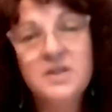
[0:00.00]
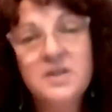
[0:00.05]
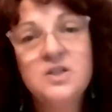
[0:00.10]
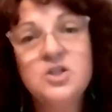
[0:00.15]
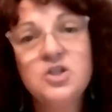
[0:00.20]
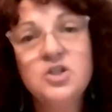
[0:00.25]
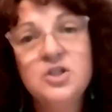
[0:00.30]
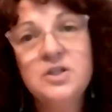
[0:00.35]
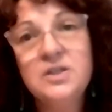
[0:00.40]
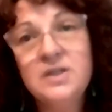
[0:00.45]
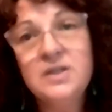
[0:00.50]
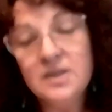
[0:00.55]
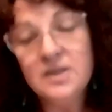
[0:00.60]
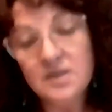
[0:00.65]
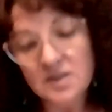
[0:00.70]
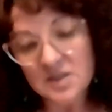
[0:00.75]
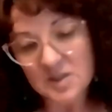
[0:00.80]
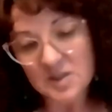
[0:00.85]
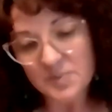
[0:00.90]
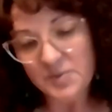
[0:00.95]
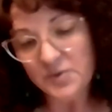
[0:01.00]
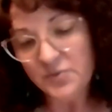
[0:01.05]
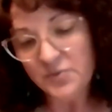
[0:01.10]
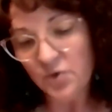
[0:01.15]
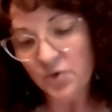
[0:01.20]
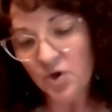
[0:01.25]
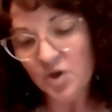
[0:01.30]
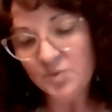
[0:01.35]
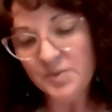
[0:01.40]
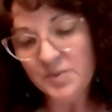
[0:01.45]
She kneels
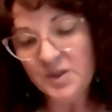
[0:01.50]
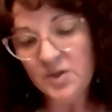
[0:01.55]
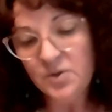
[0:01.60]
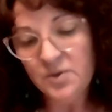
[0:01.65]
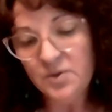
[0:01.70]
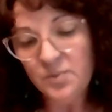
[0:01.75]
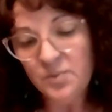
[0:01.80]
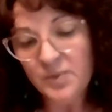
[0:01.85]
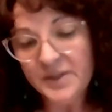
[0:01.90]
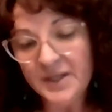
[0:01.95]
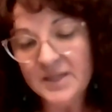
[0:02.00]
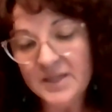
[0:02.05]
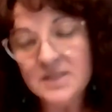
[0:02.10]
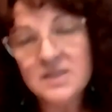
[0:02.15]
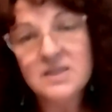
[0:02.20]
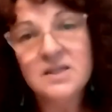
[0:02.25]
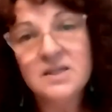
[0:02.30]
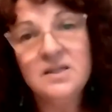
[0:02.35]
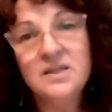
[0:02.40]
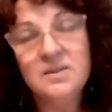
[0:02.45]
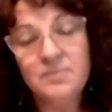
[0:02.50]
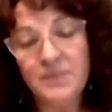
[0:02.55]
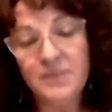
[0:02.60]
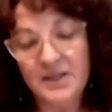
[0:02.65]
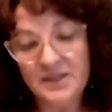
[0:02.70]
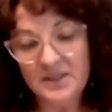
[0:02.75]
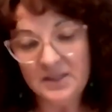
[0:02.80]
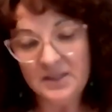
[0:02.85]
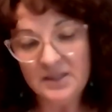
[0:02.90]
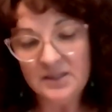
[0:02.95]
before me when I skin my
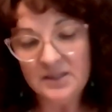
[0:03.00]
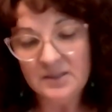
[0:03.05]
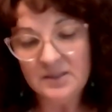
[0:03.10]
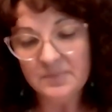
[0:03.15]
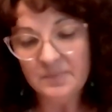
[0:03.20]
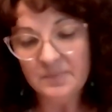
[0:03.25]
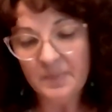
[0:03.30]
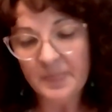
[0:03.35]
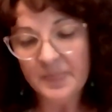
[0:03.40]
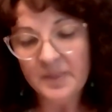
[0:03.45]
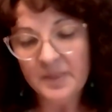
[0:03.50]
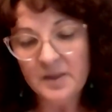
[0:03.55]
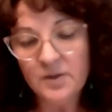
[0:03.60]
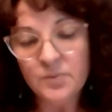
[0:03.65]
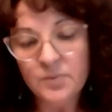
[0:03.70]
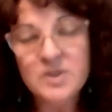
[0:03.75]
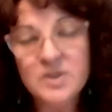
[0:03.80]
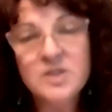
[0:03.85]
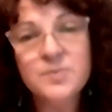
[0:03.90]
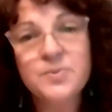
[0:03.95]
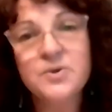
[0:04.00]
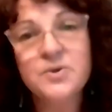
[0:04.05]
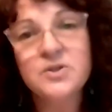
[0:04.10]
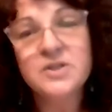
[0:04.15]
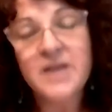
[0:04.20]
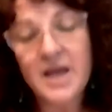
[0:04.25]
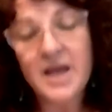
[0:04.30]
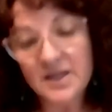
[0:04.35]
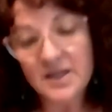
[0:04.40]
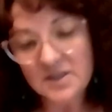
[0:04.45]
knee,
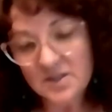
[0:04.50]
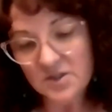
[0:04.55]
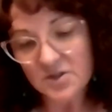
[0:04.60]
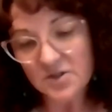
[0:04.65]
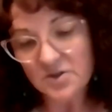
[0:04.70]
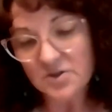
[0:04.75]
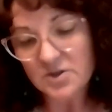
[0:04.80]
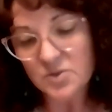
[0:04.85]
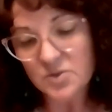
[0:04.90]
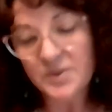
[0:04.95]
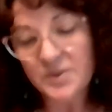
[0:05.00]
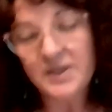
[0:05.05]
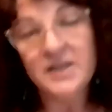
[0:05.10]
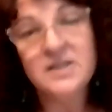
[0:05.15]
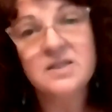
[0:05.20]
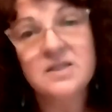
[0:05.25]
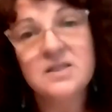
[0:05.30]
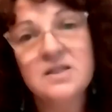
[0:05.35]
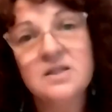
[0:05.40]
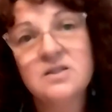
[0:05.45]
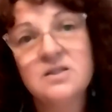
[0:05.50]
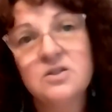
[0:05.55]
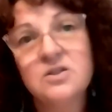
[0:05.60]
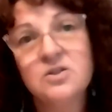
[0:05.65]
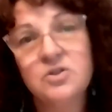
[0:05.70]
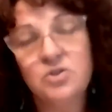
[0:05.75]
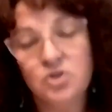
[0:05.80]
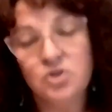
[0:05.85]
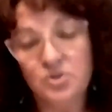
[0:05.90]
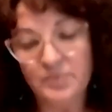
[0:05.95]
whispers answers when I sit
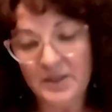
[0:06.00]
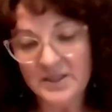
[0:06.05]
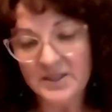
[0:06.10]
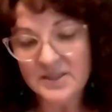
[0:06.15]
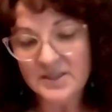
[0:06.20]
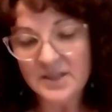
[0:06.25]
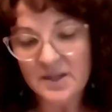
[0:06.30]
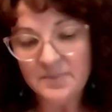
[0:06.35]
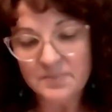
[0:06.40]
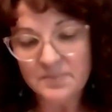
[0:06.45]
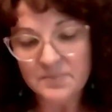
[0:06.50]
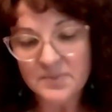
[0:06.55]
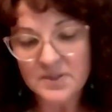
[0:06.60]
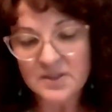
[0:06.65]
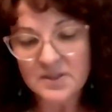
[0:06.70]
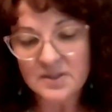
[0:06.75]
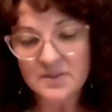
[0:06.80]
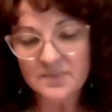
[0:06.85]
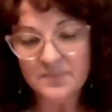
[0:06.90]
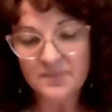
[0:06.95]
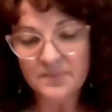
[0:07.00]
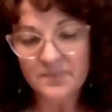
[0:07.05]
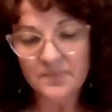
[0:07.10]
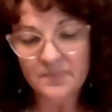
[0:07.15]
to do my sums.